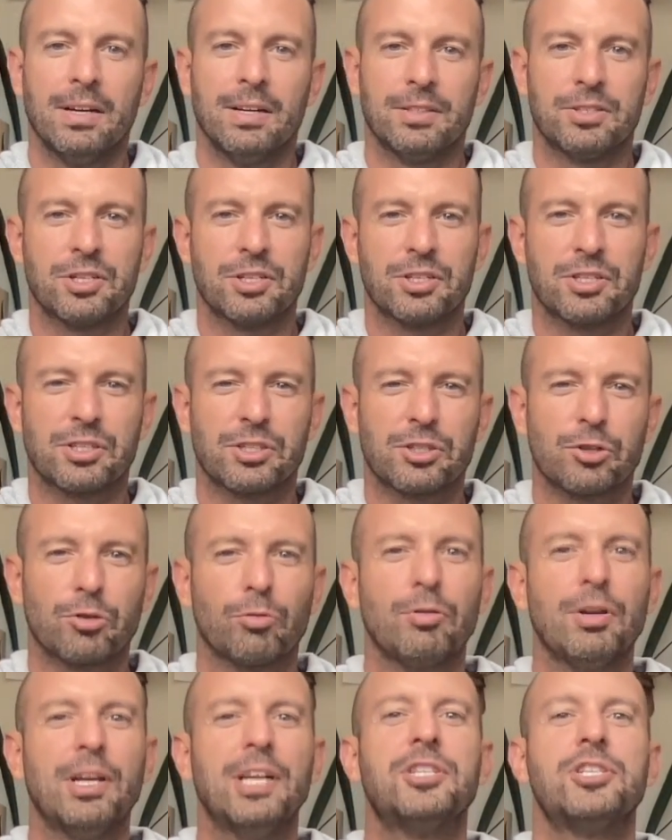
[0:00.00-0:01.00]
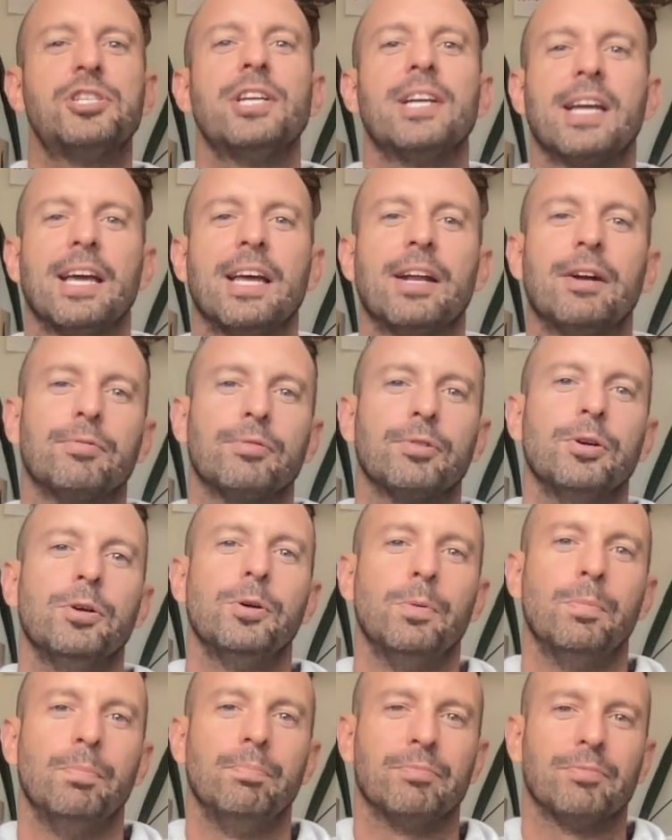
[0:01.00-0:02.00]
just screeching in a
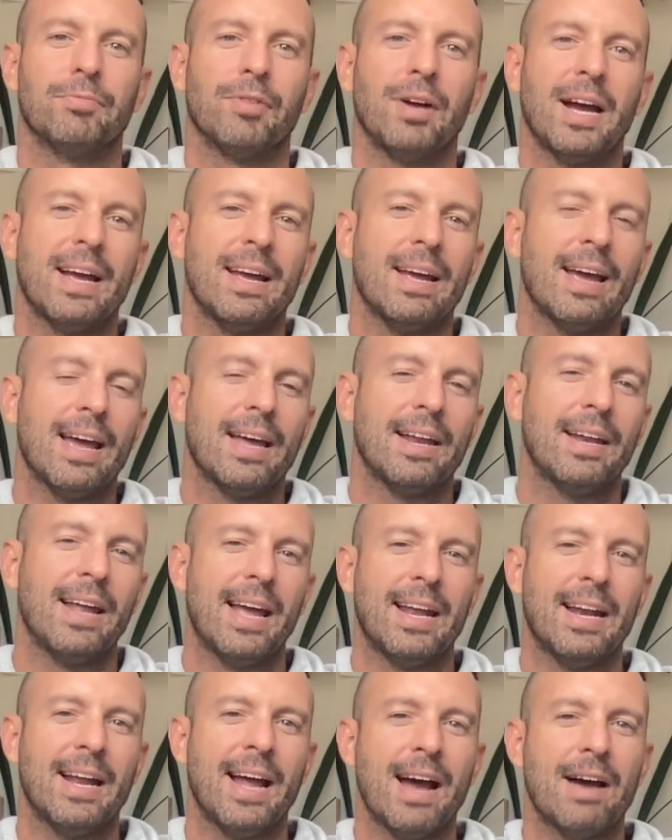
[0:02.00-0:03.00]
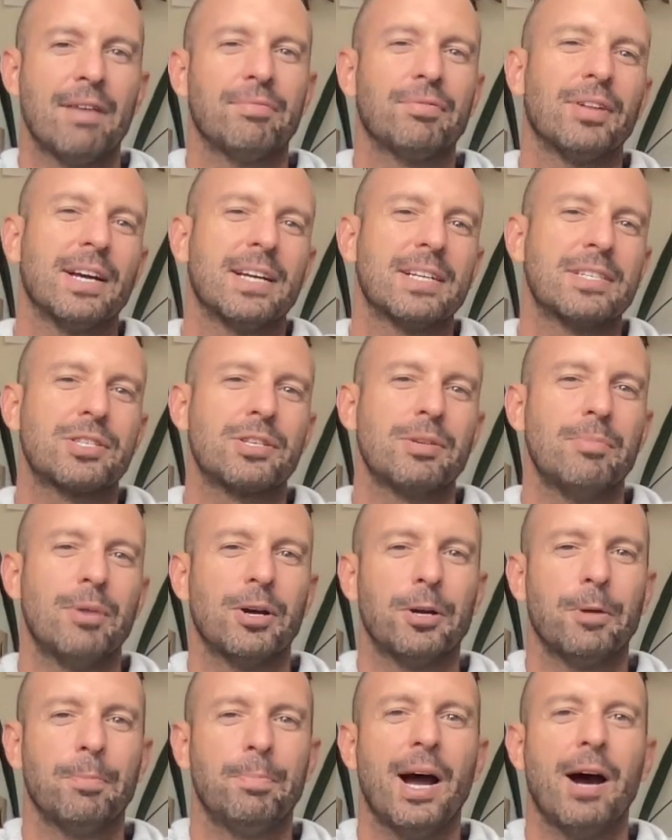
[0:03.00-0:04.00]
room, right? And have like some
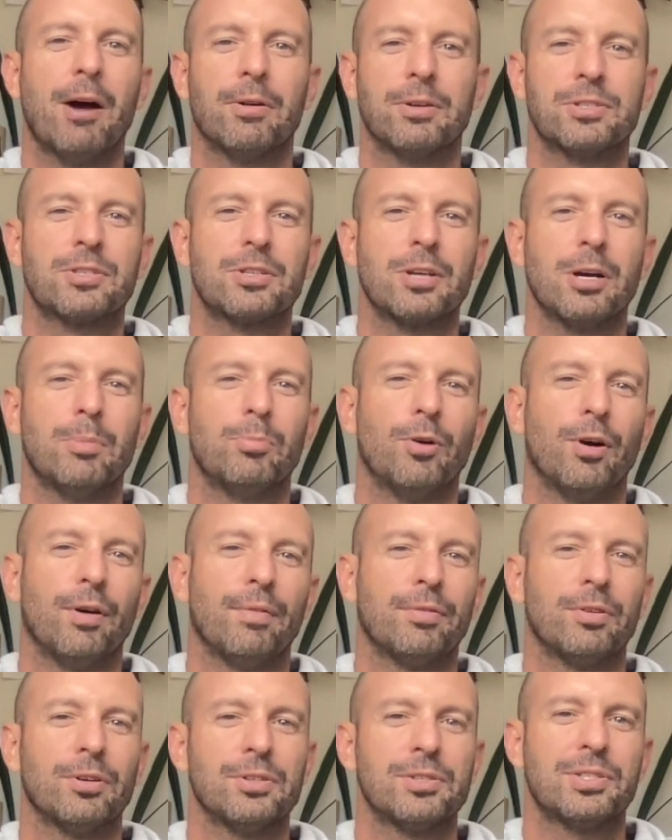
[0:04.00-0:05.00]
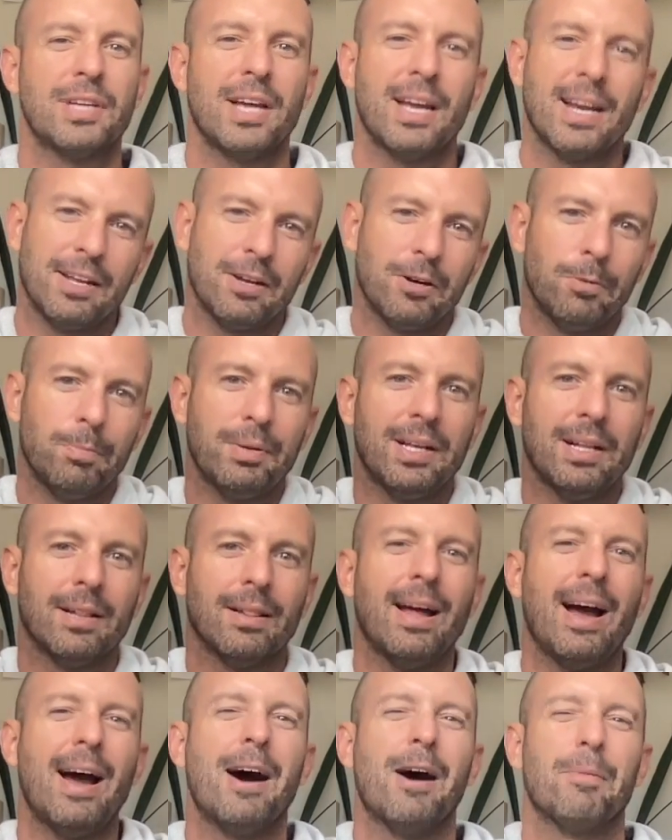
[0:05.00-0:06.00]
underpowered subwoofers and it'll be
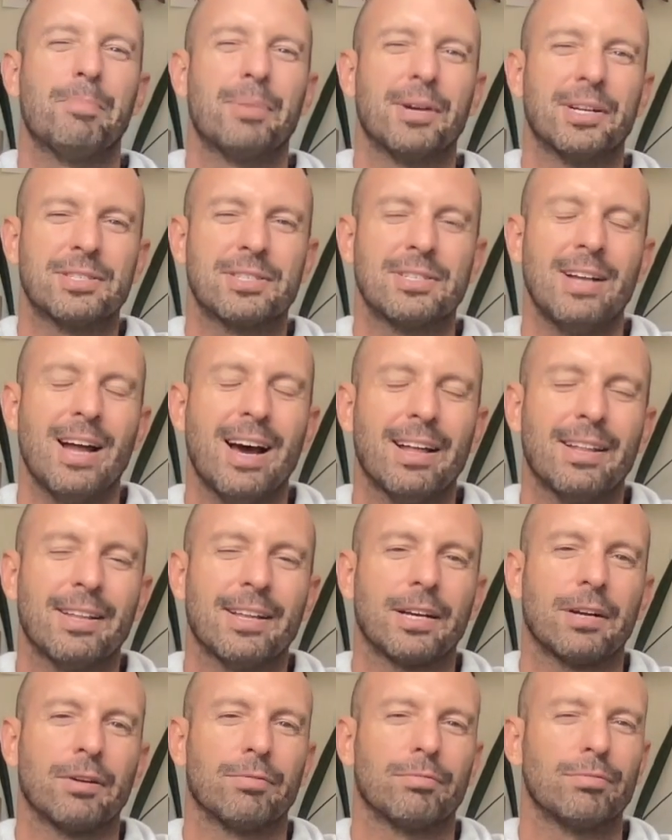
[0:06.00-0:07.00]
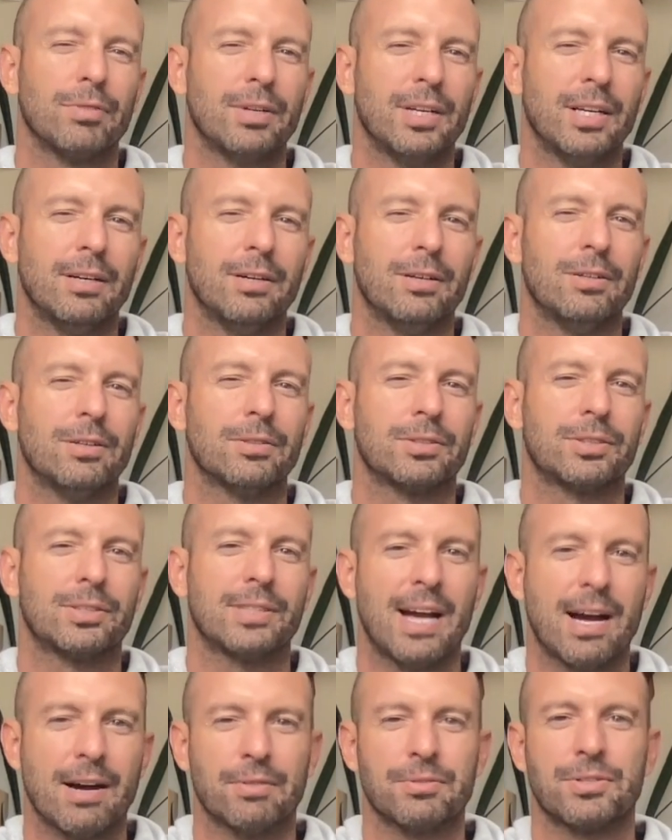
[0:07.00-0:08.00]
loud, but it's not like a real
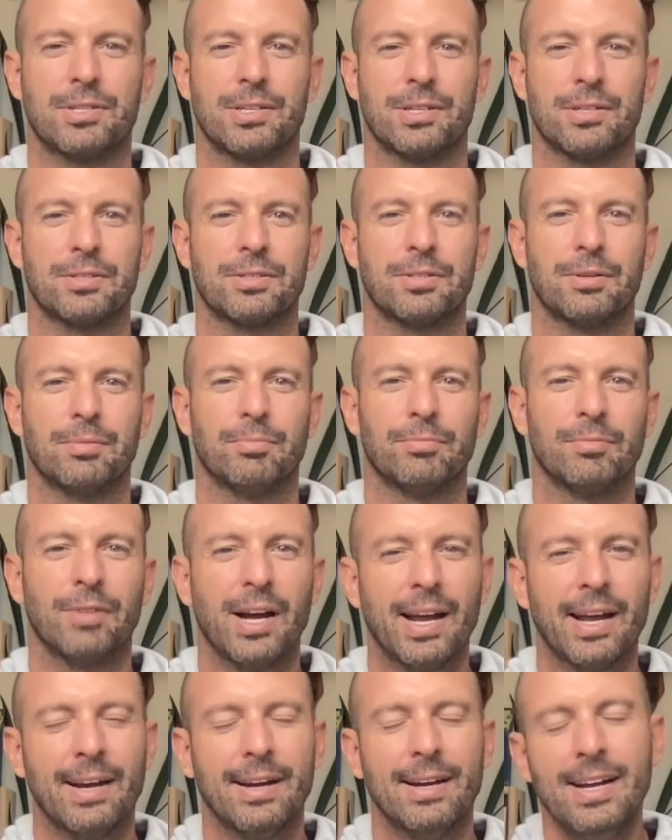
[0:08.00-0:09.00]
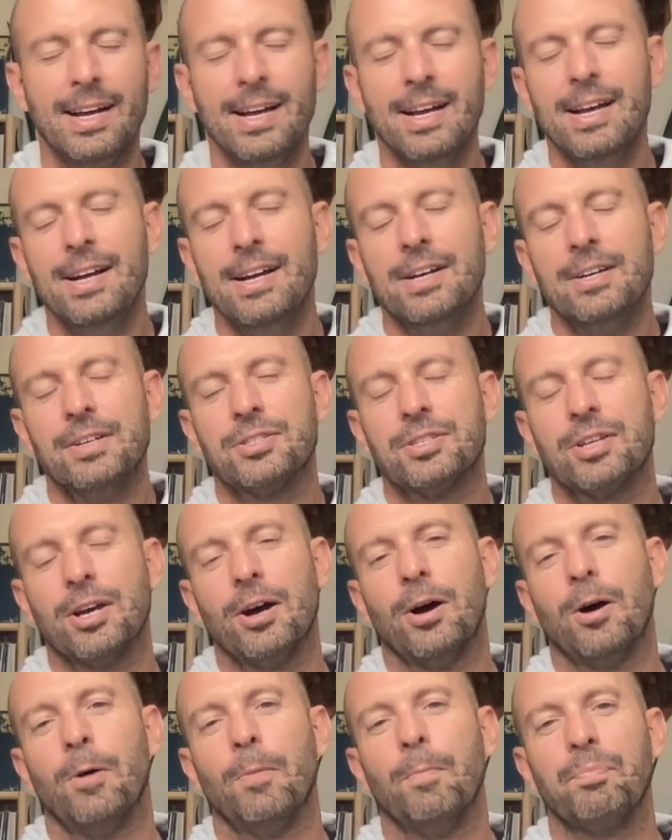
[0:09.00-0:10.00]
sound system, right?
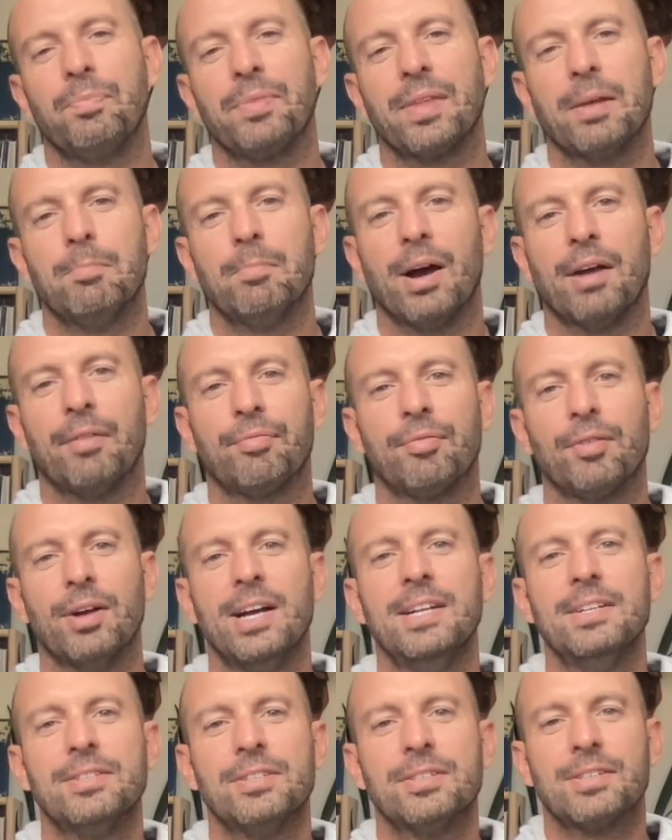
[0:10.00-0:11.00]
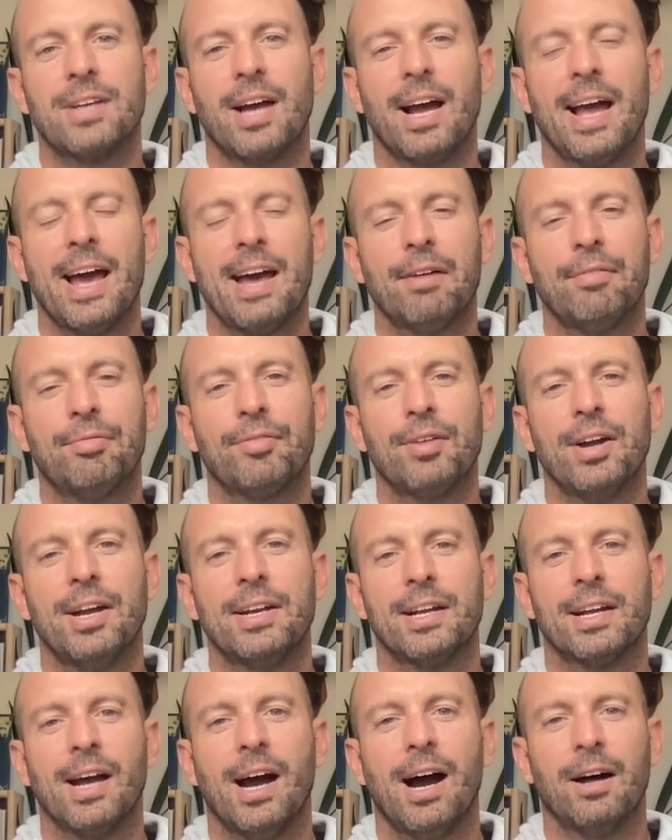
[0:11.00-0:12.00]
So my friends, I had a
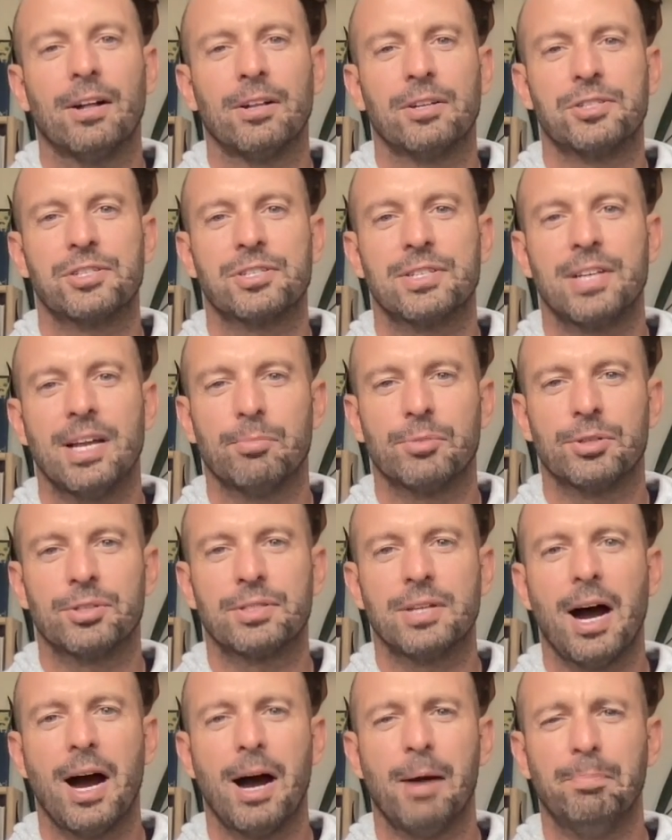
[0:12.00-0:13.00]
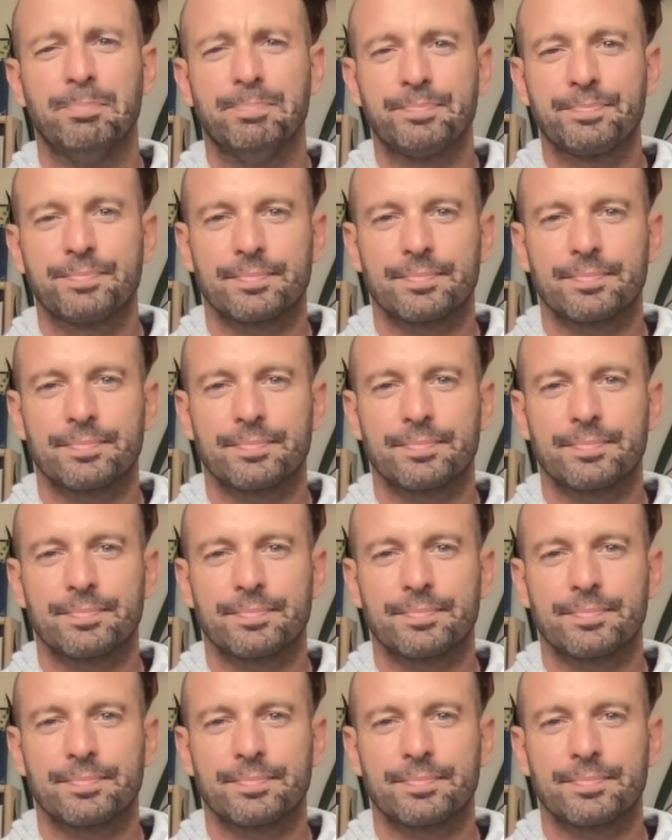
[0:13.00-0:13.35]
friend in college, his name was Tom.